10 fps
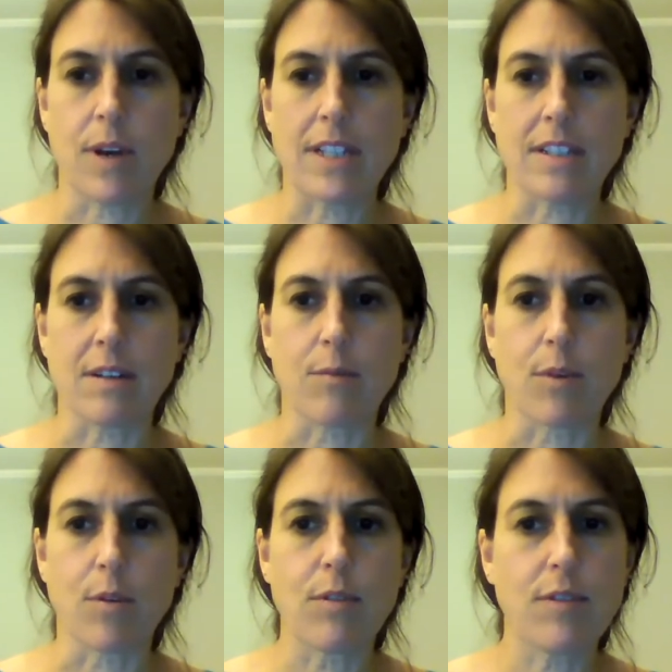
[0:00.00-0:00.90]
has a
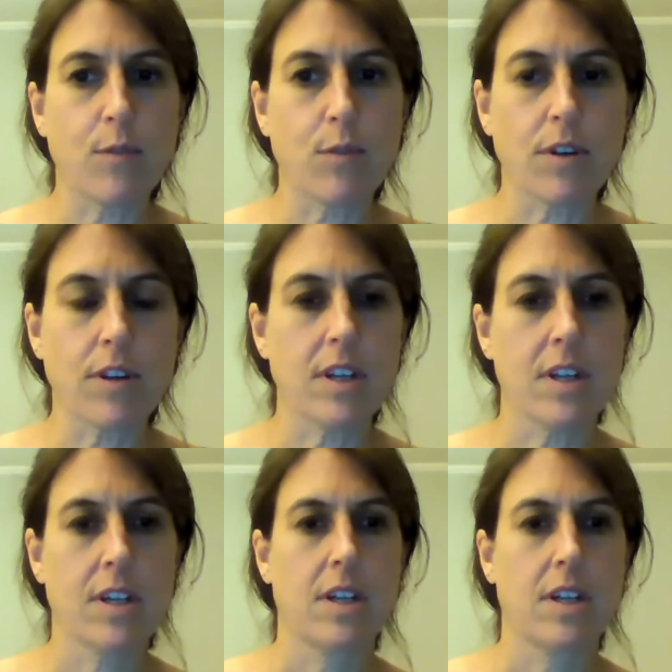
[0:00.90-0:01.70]
road ford